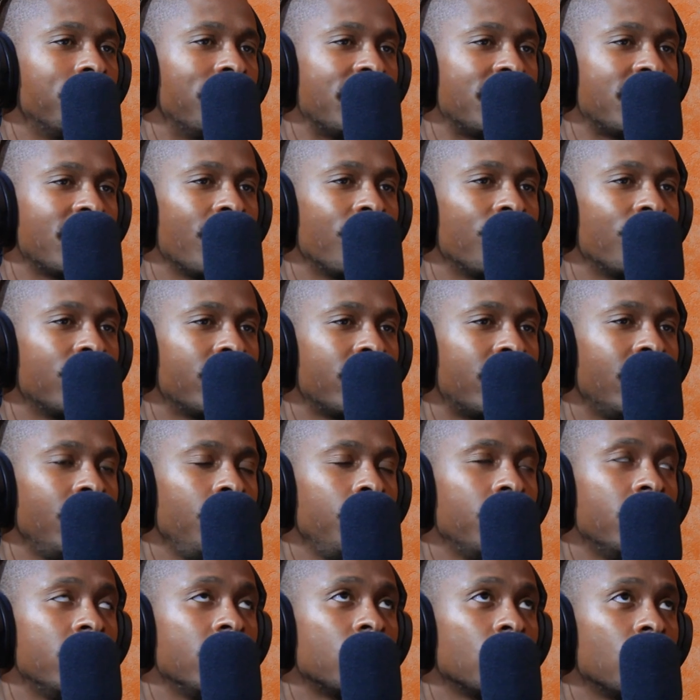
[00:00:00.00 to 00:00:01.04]
much have
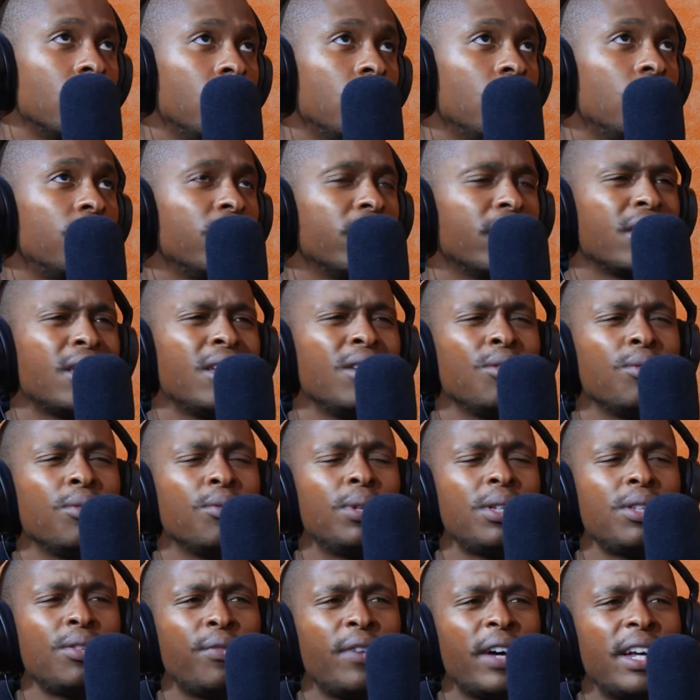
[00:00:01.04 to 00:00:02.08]
agreements all over. He
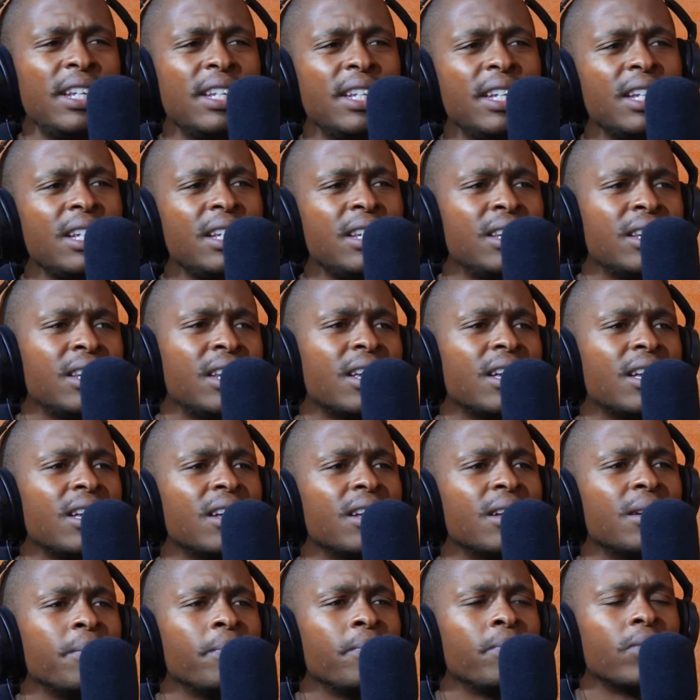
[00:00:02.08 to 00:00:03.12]
was funding
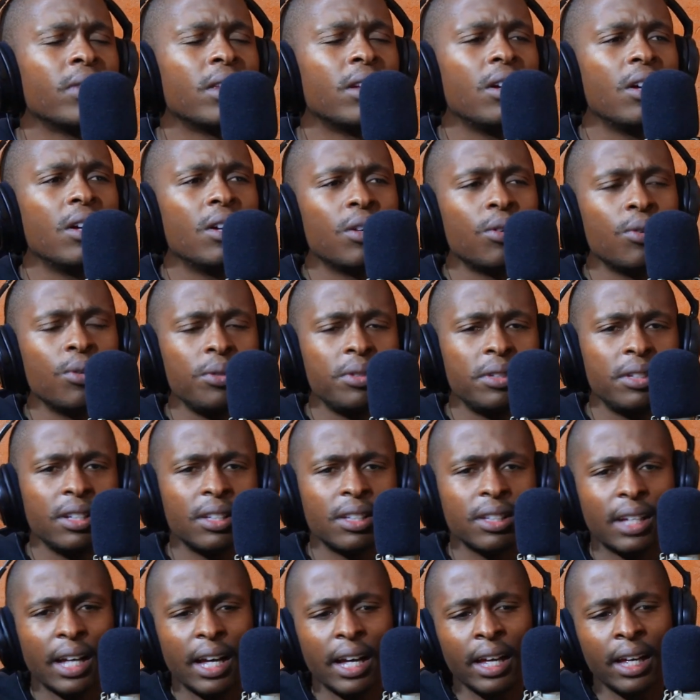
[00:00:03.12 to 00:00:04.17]
the, who's
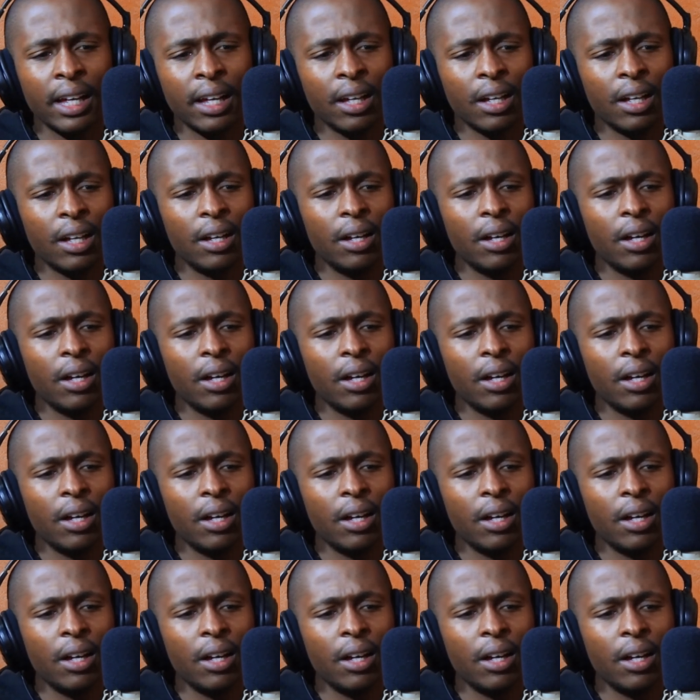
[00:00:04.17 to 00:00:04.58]
this guy,